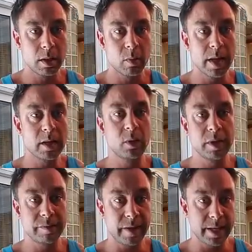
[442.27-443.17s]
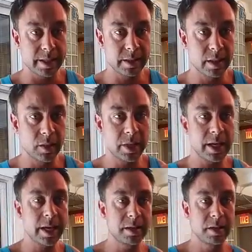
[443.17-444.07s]
when doing fast. So the
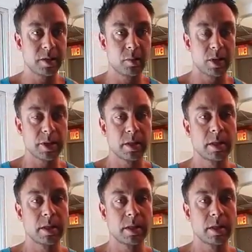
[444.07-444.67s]
kind is a wash.